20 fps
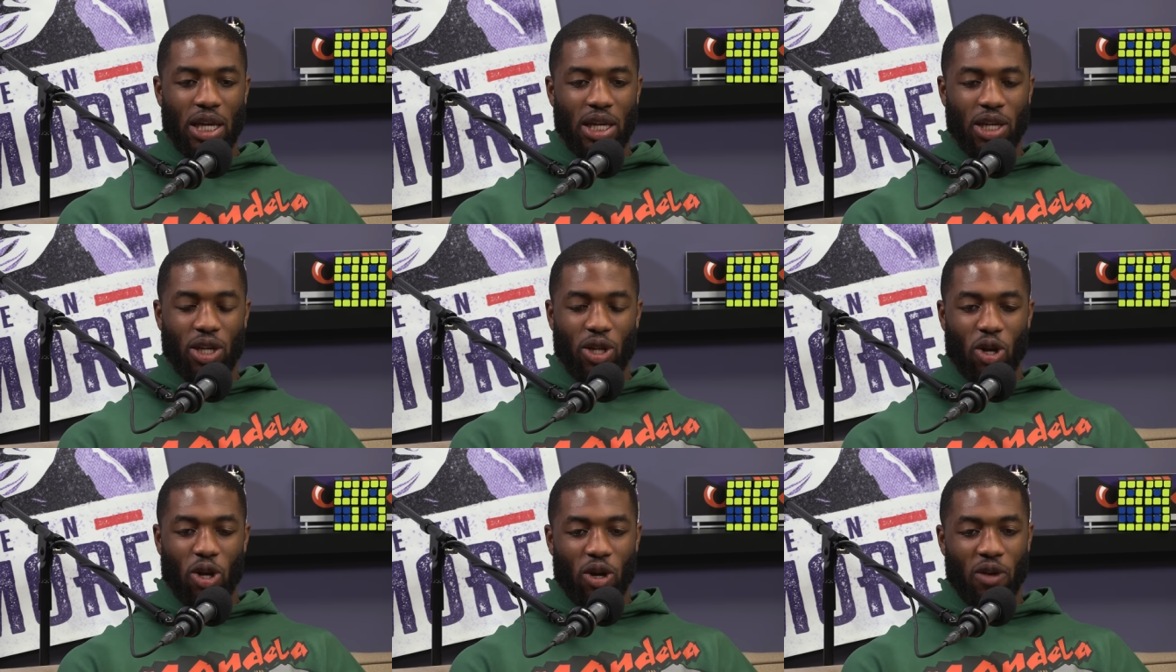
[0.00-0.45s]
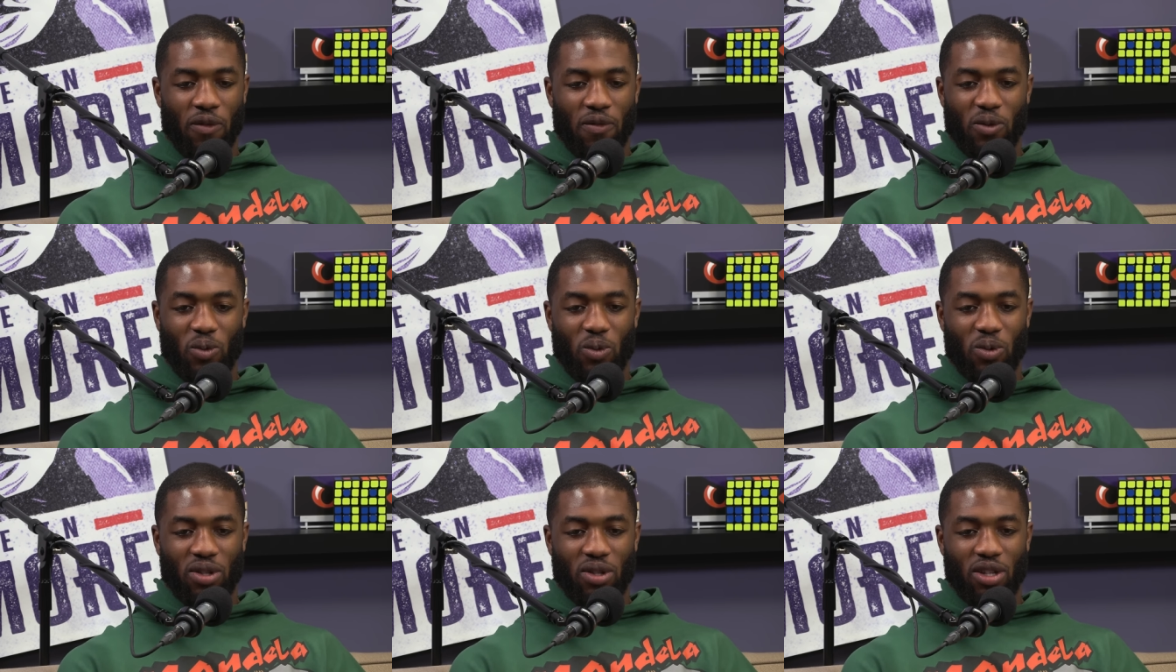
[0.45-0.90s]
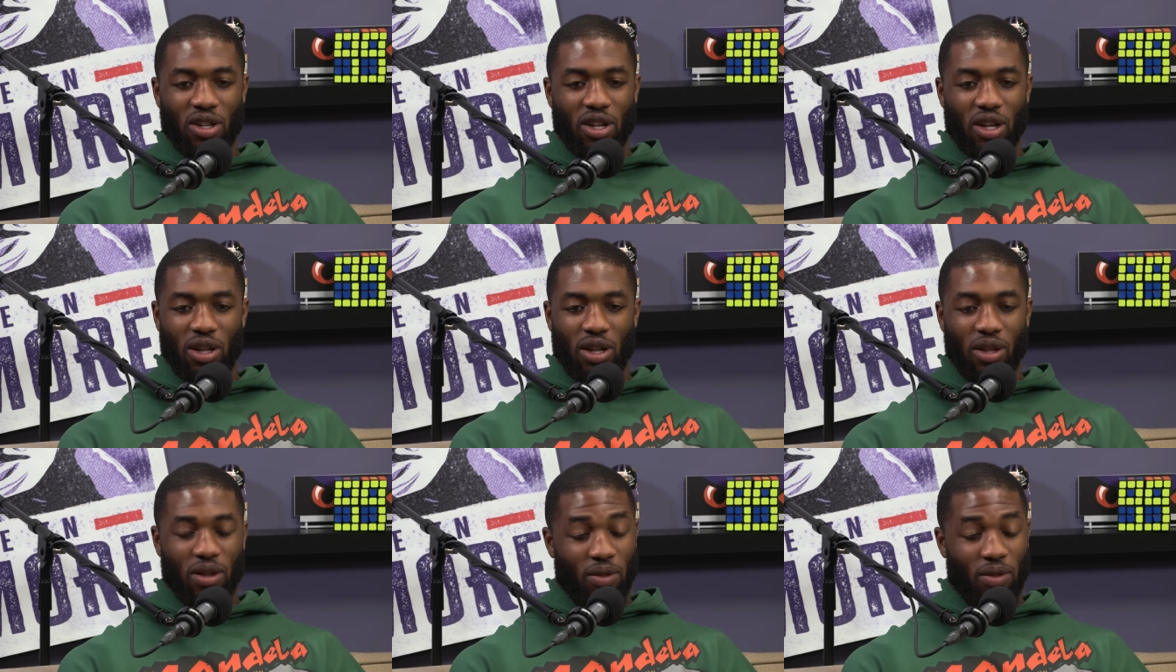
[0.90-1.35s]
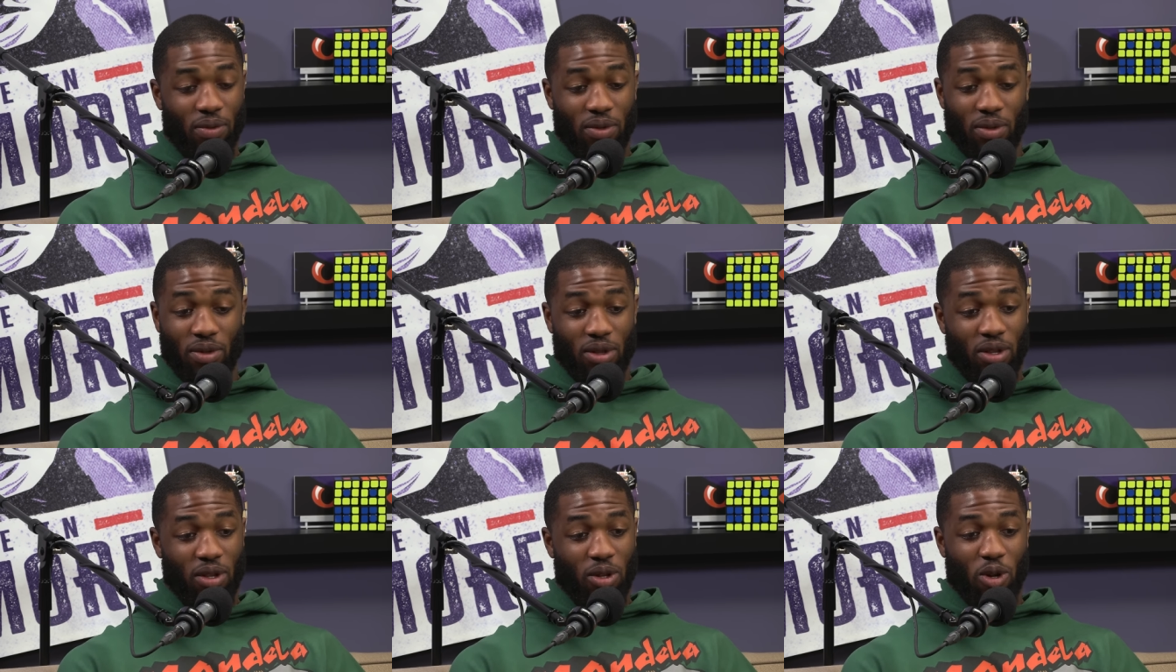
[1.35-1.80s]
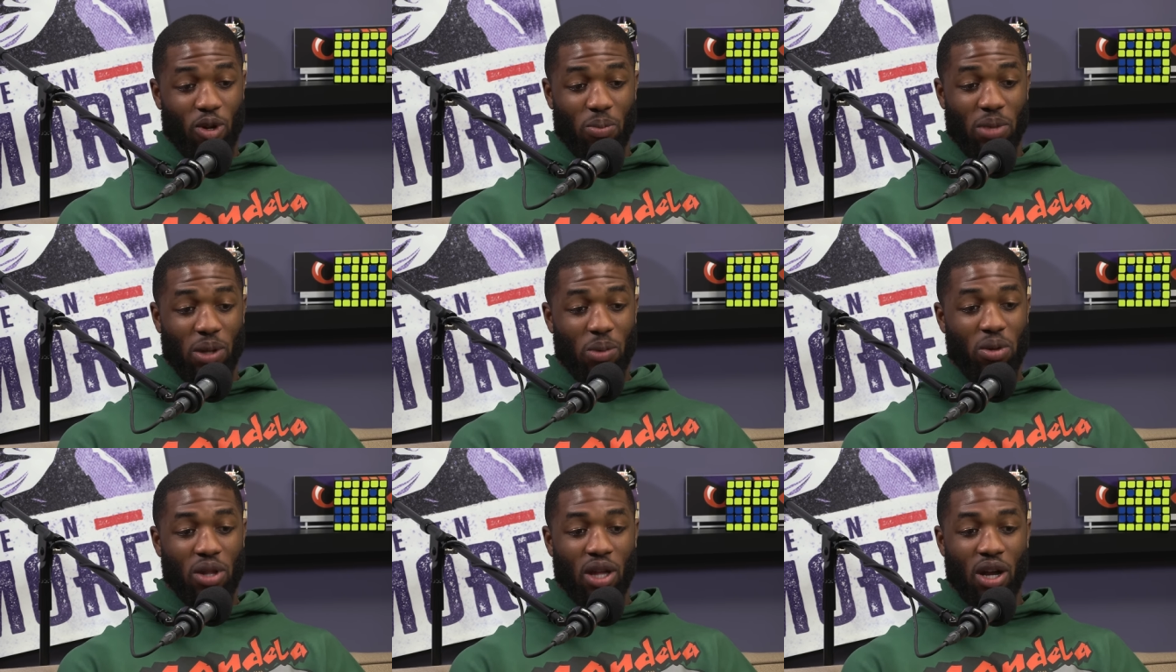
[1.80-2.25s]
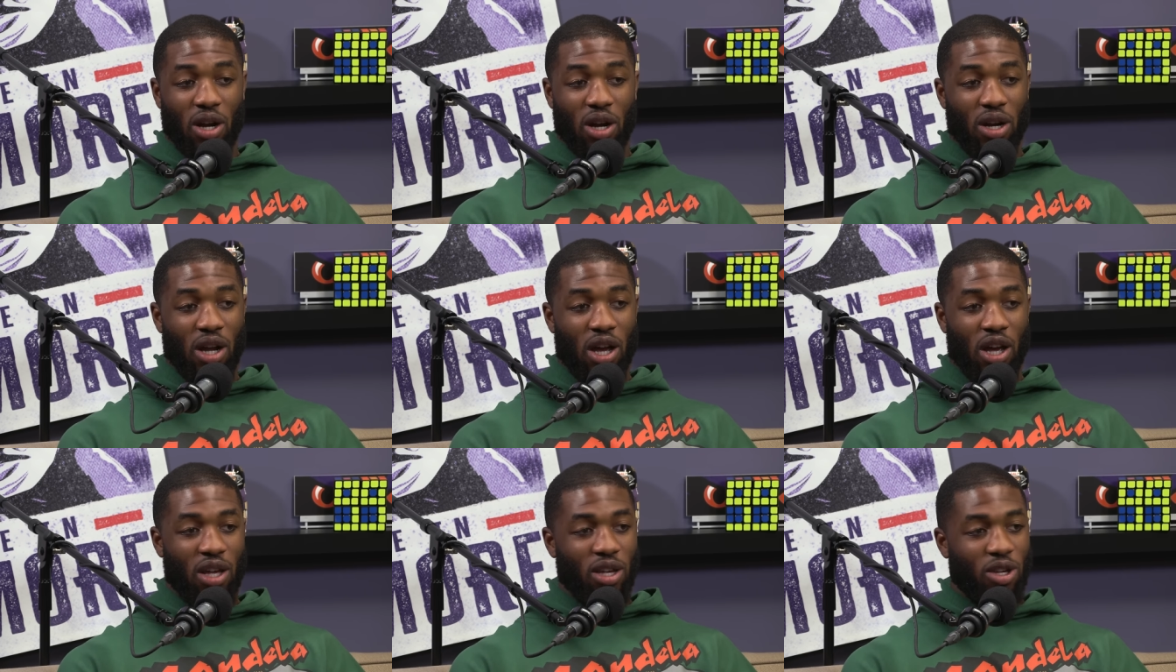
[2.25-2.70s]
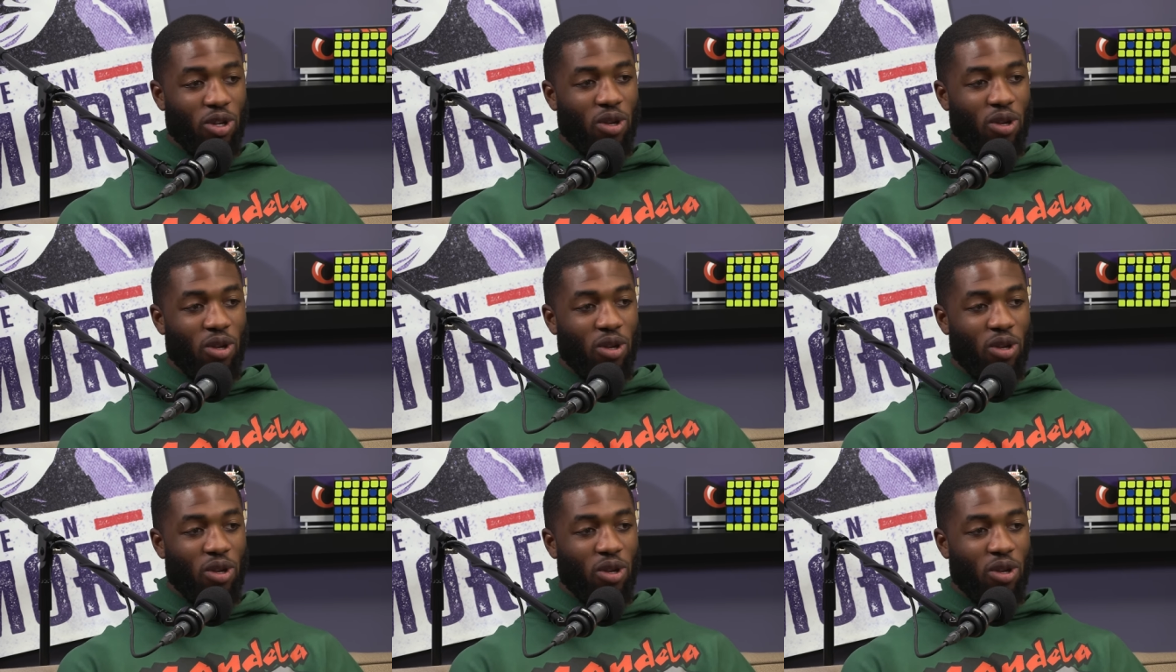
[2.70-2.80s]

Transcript: you know, if you you know, people that are not,